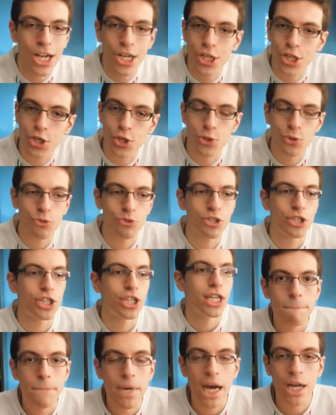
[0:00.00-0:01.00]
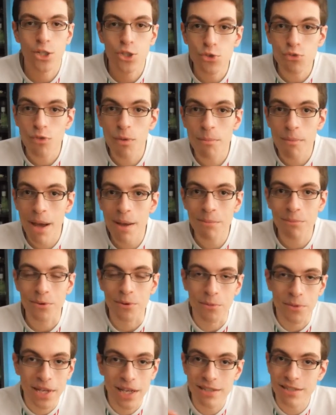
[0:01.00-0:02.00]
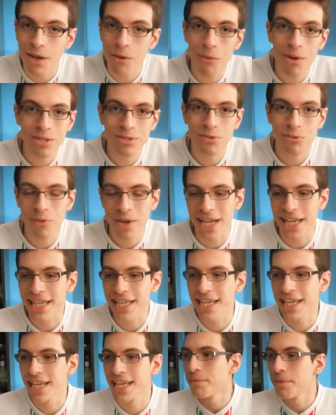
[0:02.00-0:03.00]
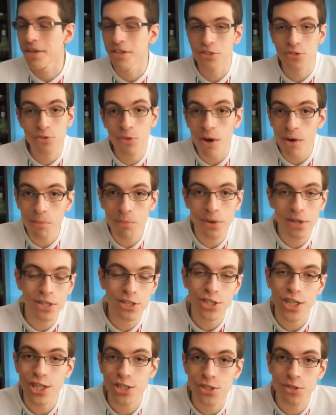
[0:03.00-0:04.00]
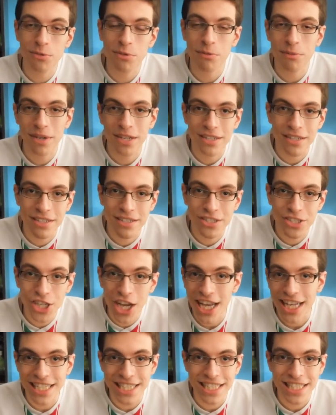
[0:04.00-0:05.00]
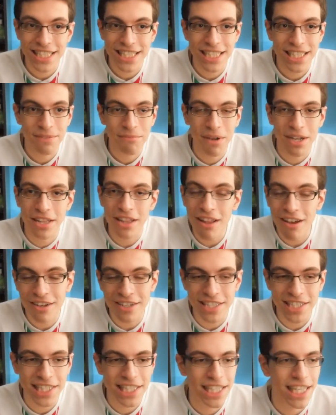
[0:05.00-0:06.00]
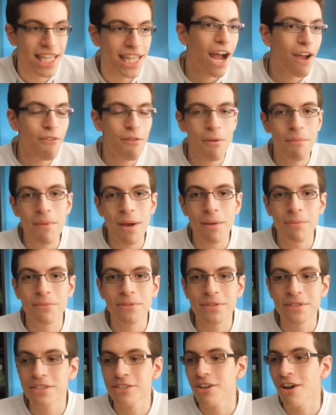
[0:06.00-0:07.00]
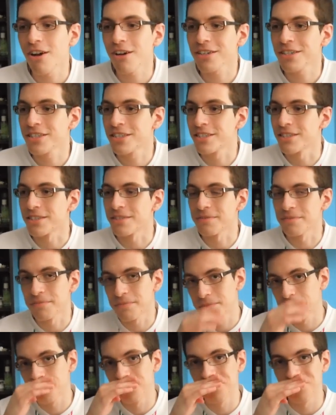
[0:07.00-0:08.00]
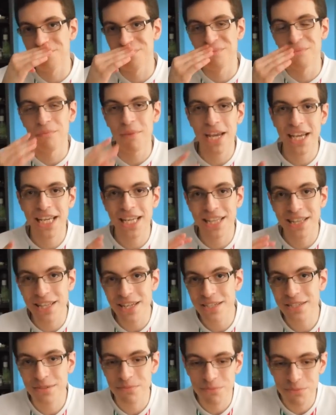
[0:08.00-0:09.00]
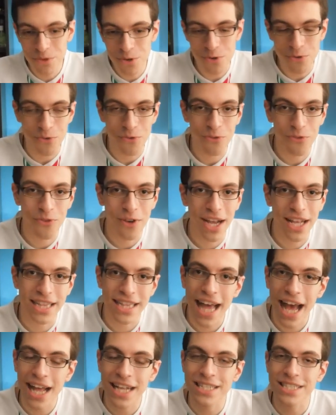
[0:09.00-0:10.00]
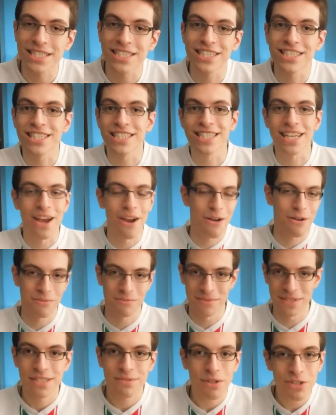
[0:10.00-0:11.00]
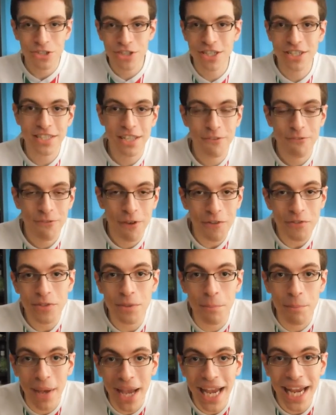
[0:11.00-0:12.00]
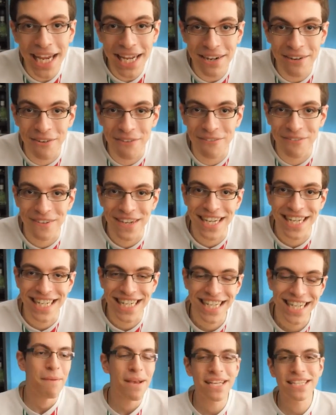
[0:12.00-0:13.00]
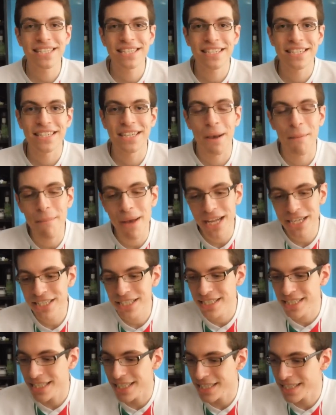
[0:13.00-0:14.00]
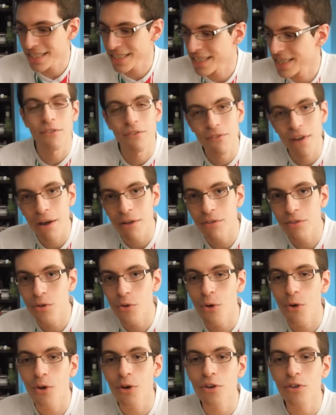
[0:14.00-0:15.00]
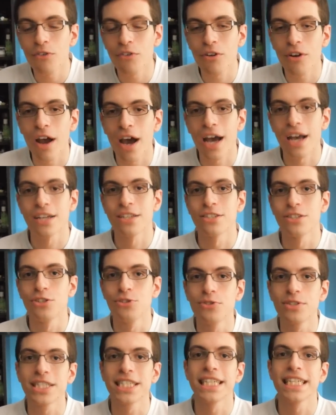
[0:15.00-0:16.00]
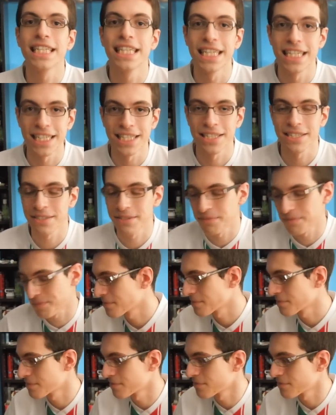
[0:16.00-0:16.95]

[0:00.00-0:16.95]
not huge, but I do remember, because I was awake, because you are putting a chest tube in my chest, in my lungs, I remember the doctor making this move, and that scared me, especially because I felt the pain of it. Basically, imagine this, and out of the corner of your eyes, you see this.